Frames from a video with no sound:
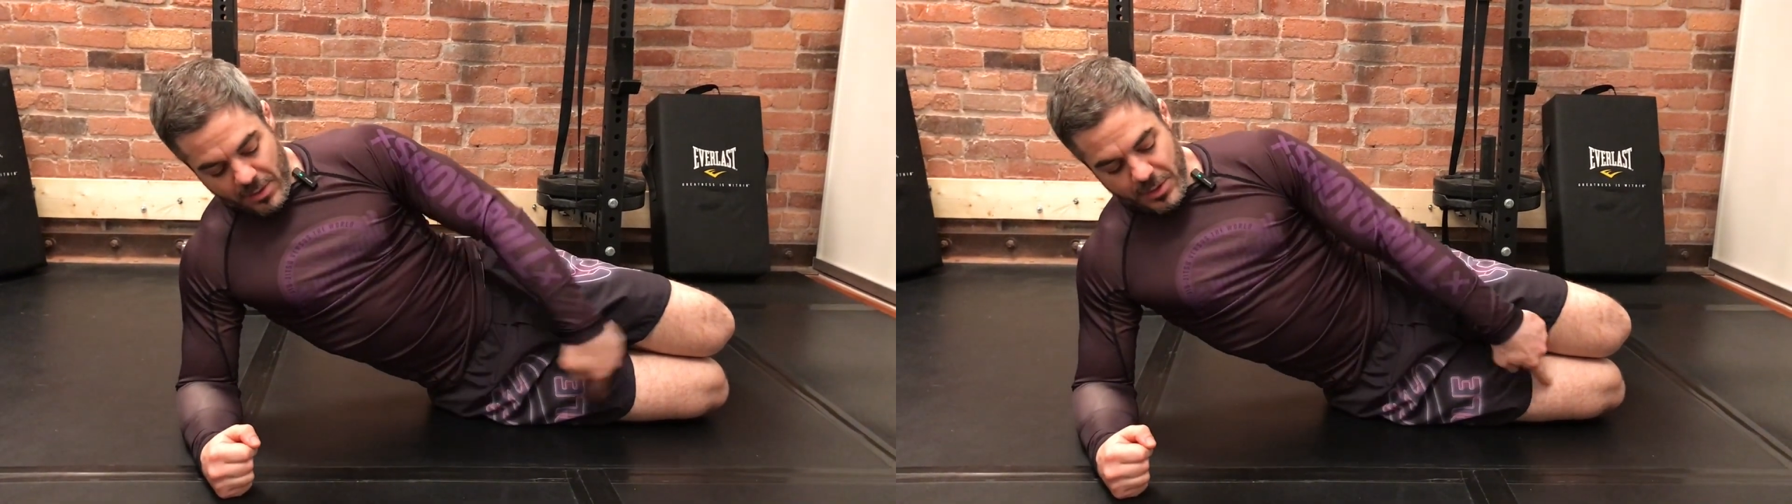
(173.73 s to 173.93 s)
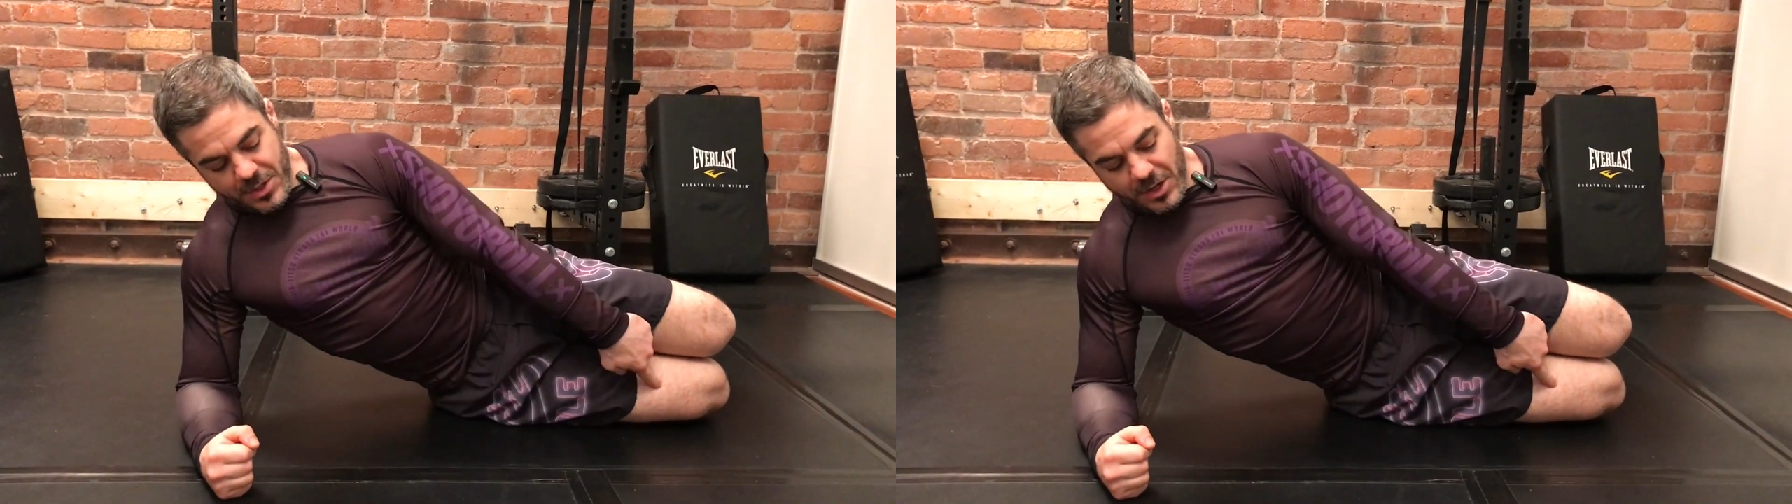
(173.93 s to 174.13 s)

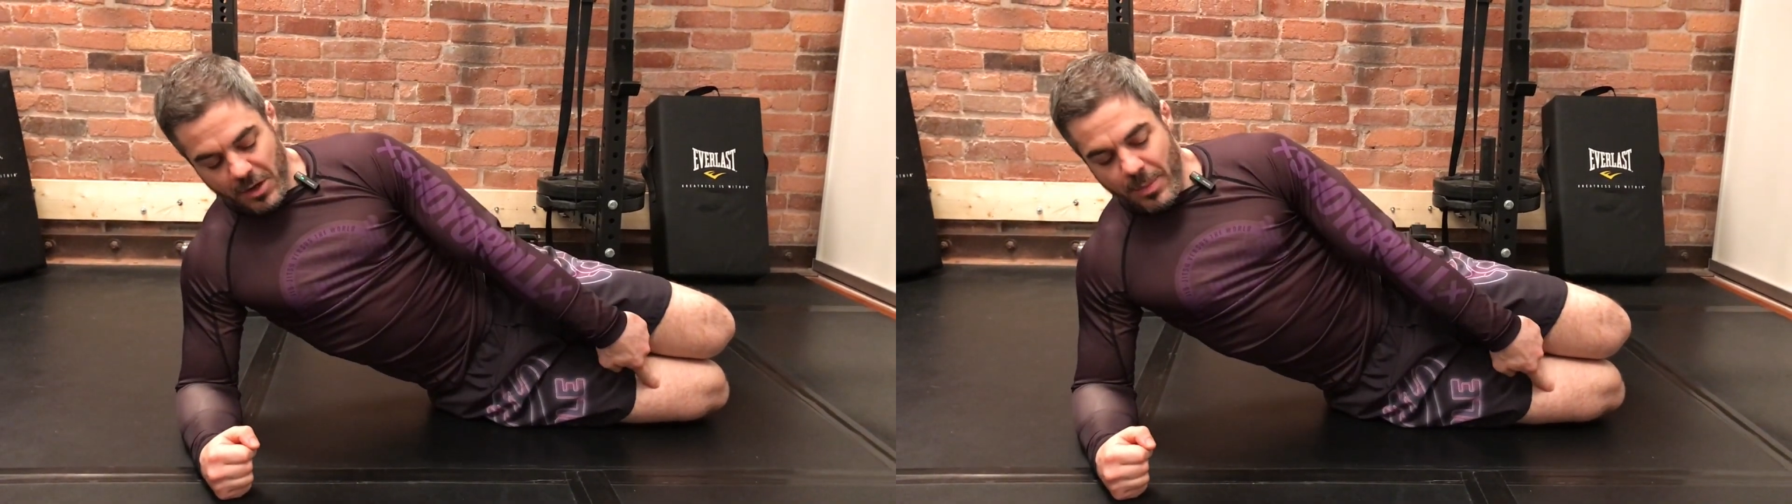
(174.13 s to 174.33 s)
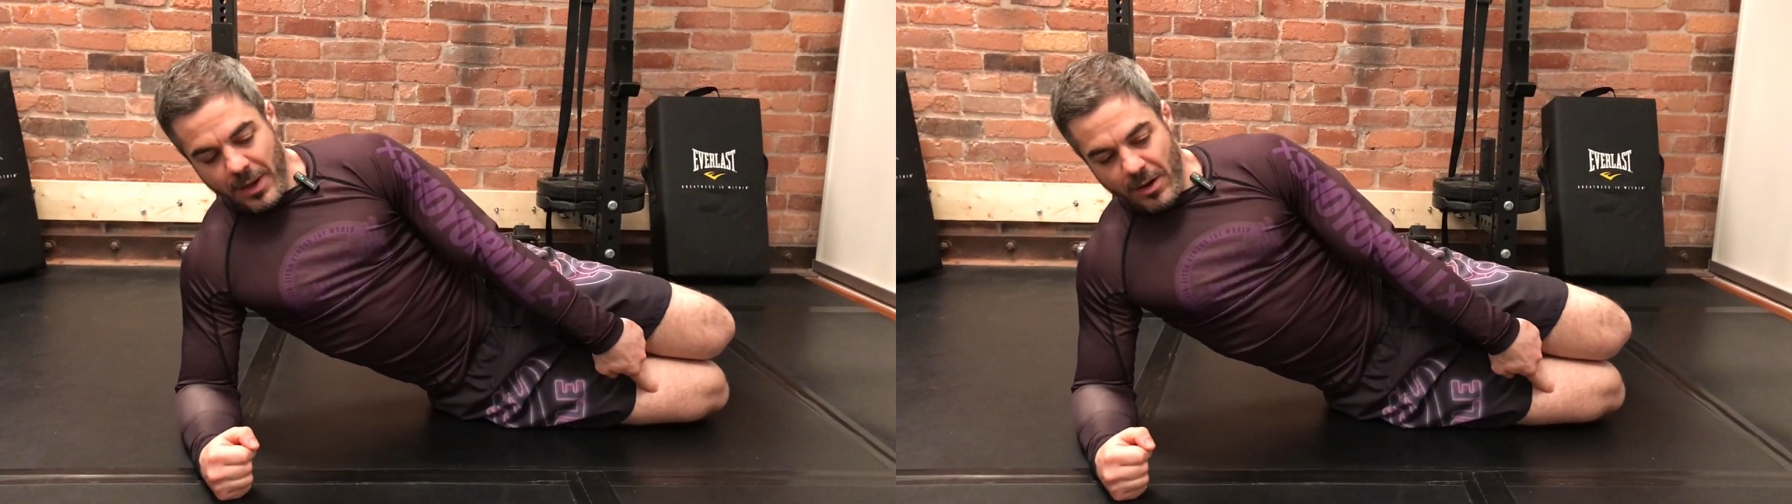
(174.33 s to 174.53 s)
which is going
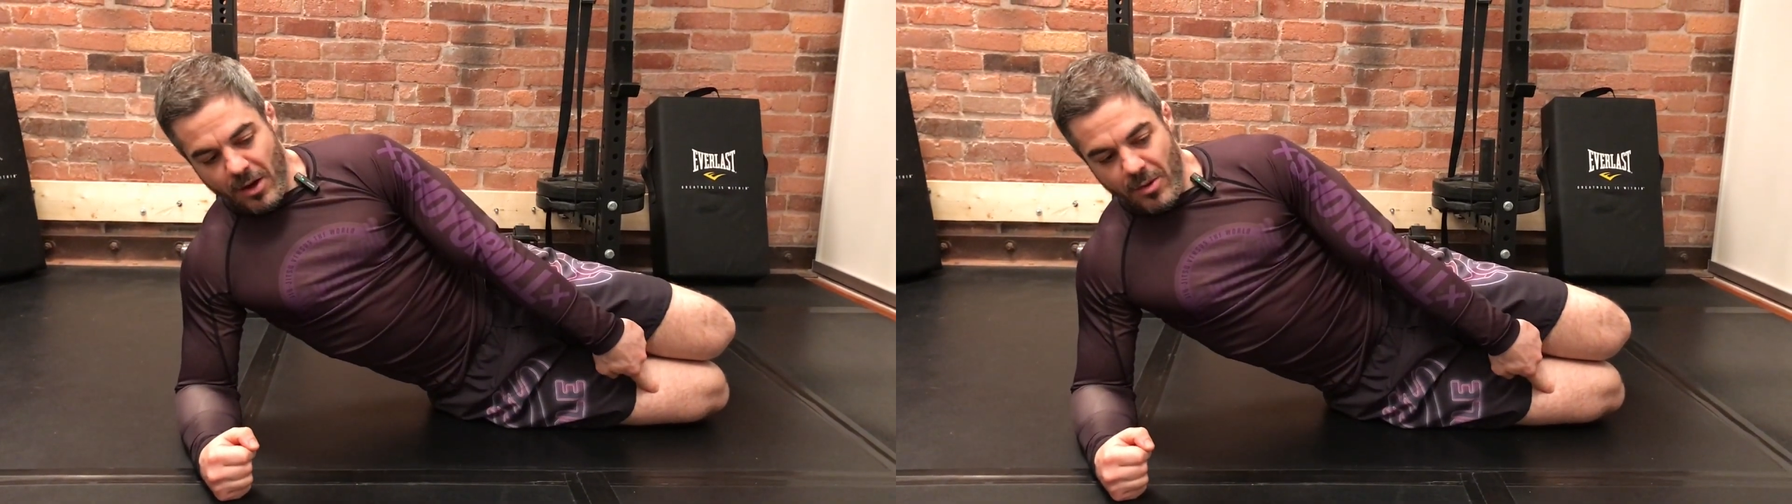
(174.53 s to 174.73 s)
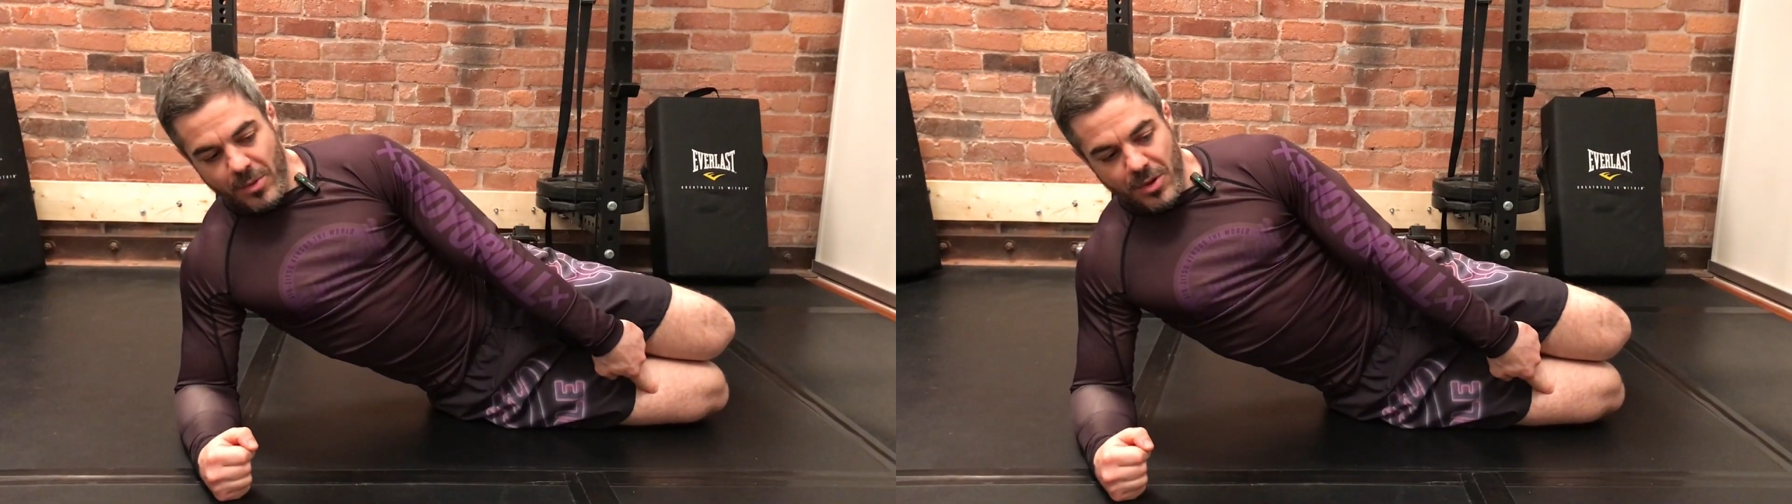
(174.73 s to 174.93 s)
to be in
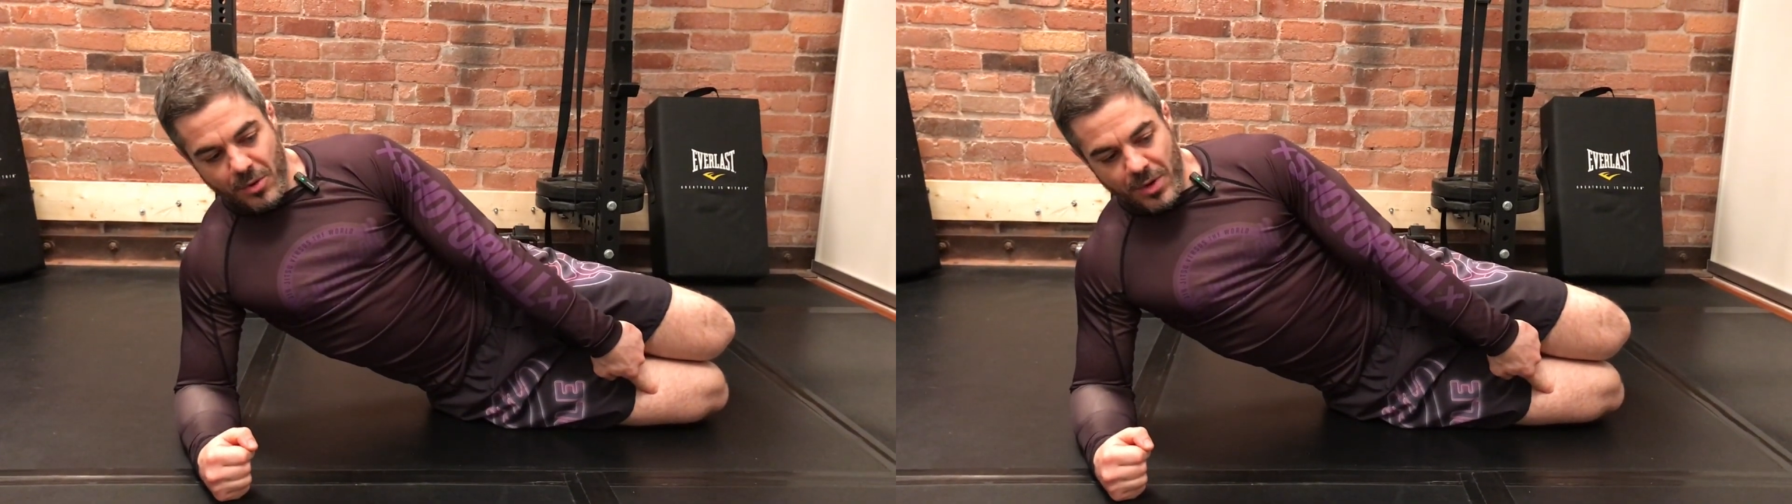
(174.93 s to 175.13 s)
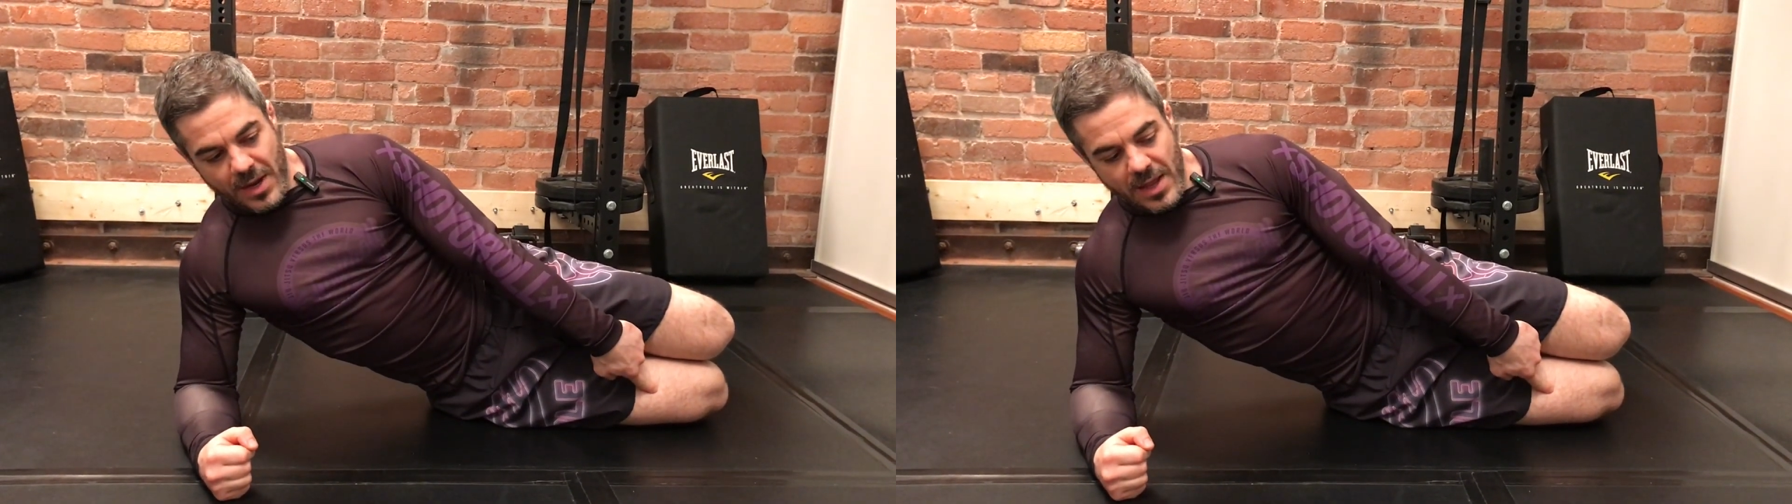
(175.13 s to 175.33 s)
line with
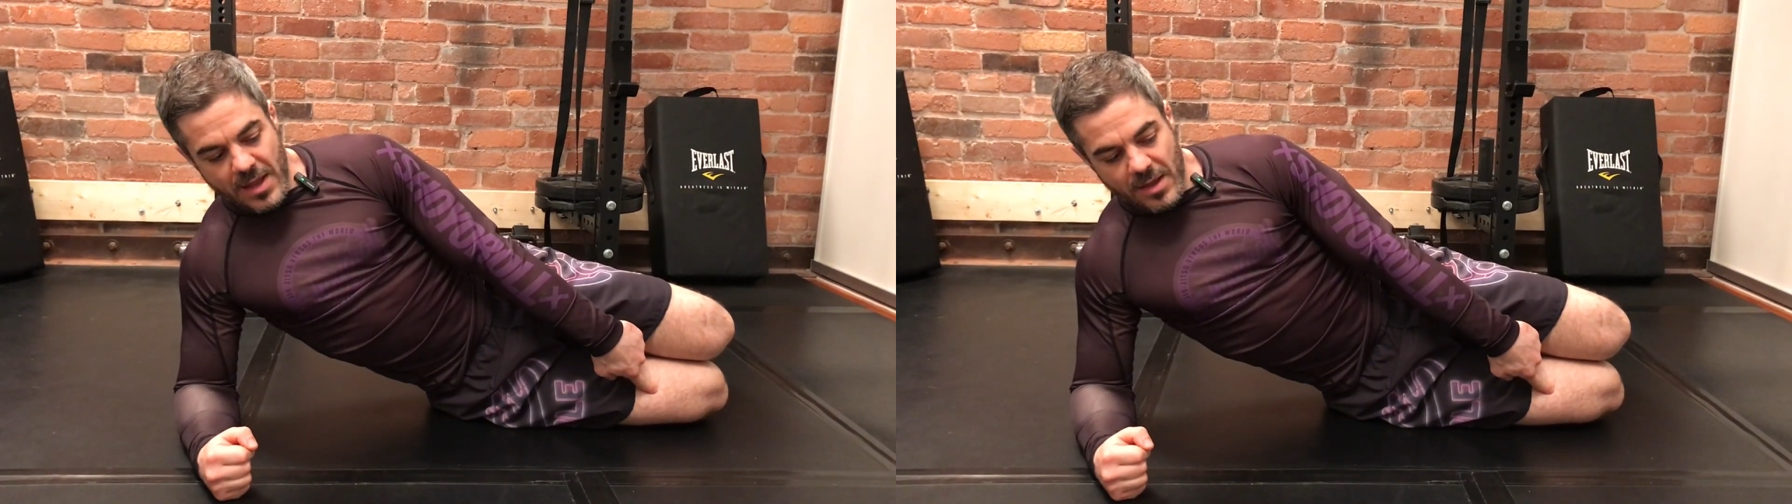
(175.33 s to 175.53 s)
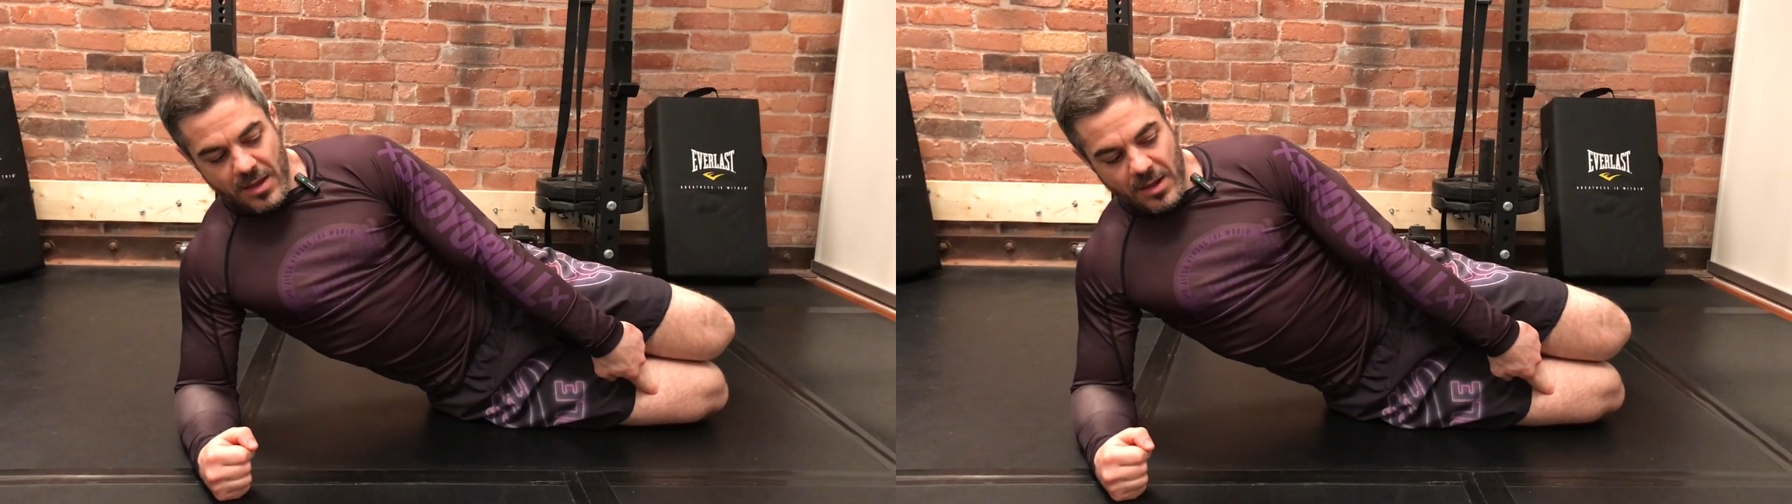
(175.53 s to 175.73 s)
your knee.